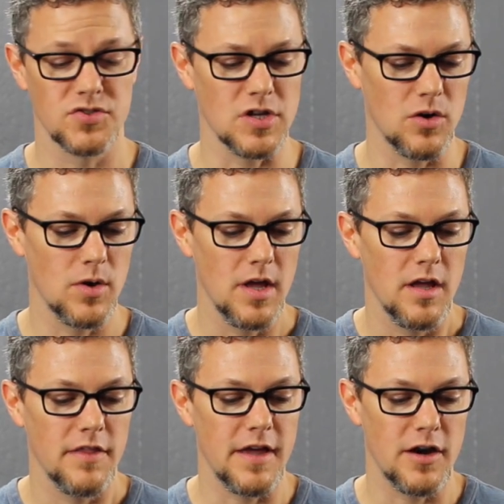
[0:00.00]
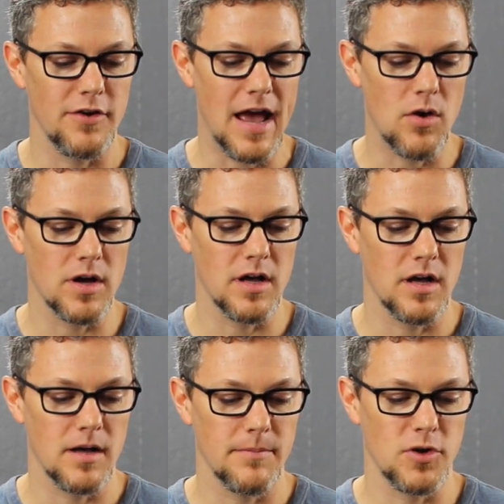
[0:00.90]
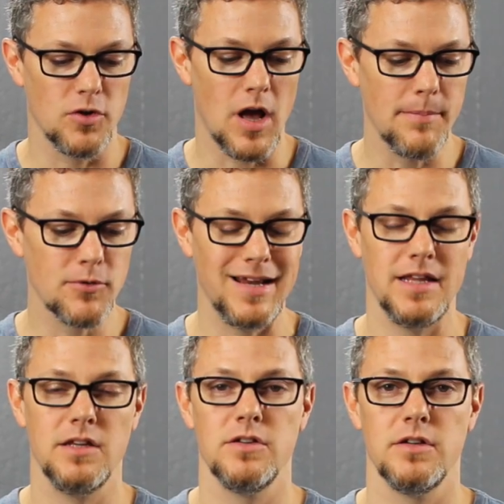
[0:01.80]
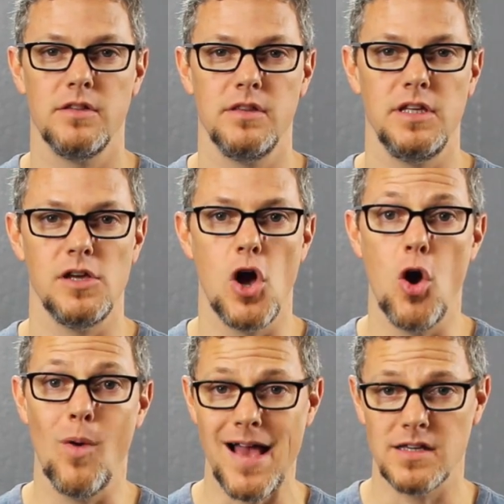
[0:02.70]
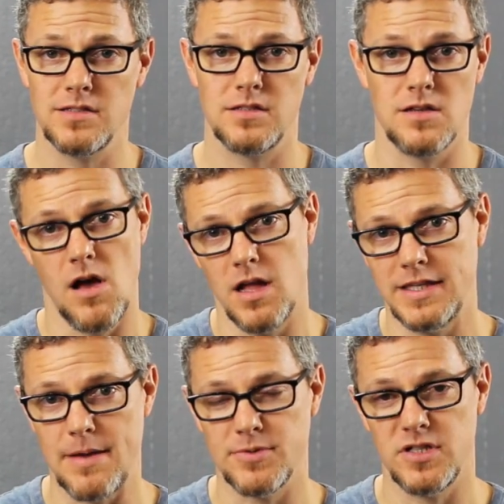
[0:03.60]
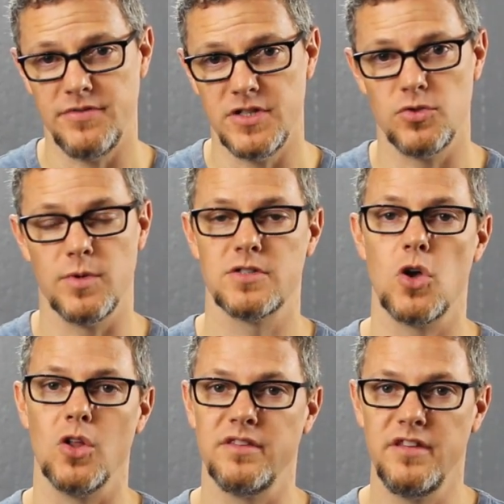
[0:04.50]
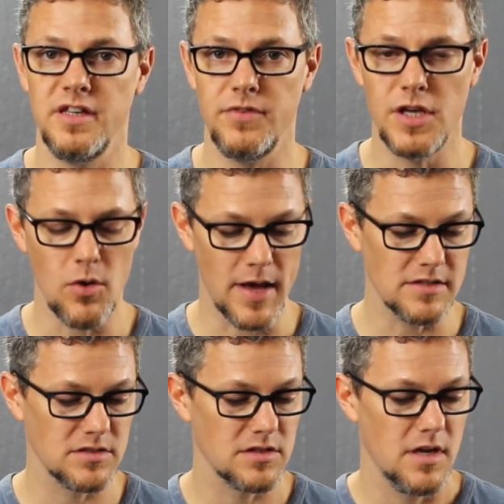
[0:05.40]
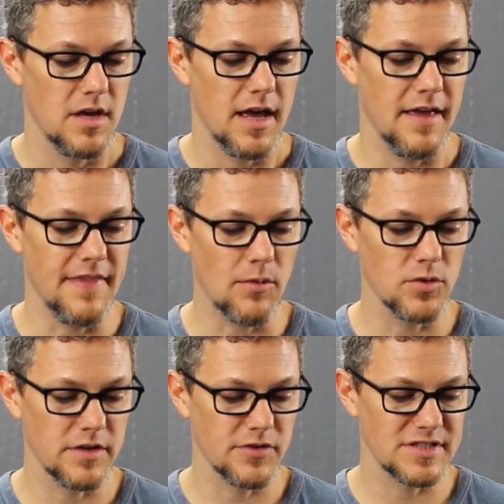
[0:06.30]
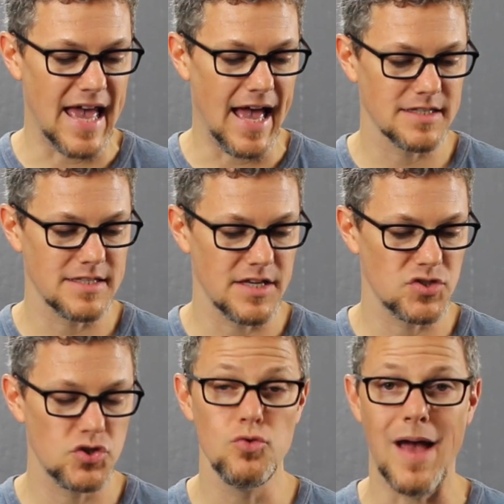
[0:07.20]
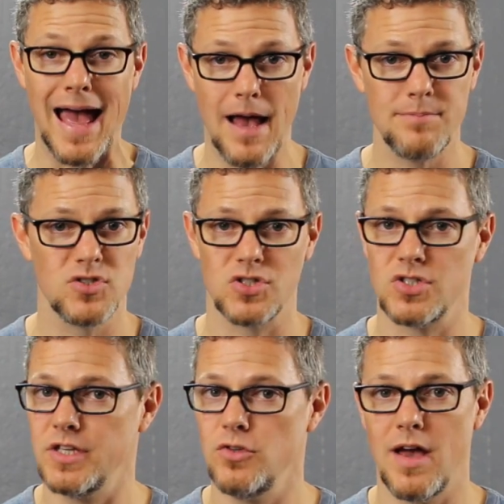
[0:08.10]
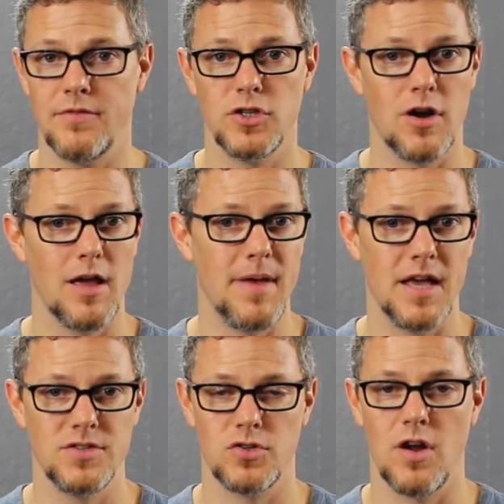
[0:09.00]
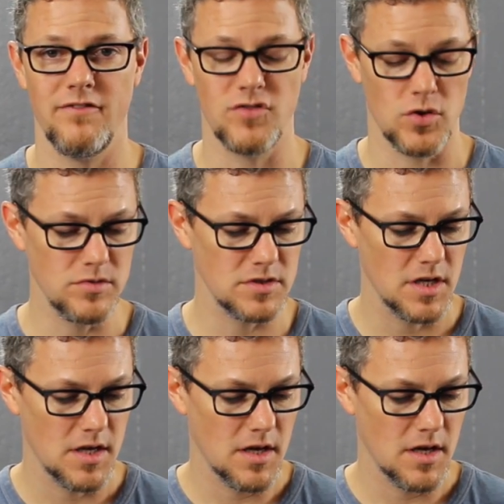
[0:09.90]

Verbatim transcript: So they are now they're upgrading the OS on the Apple TV to what is called TV OS, and that will give us access to apps just like you have on your iPads, your iPhones.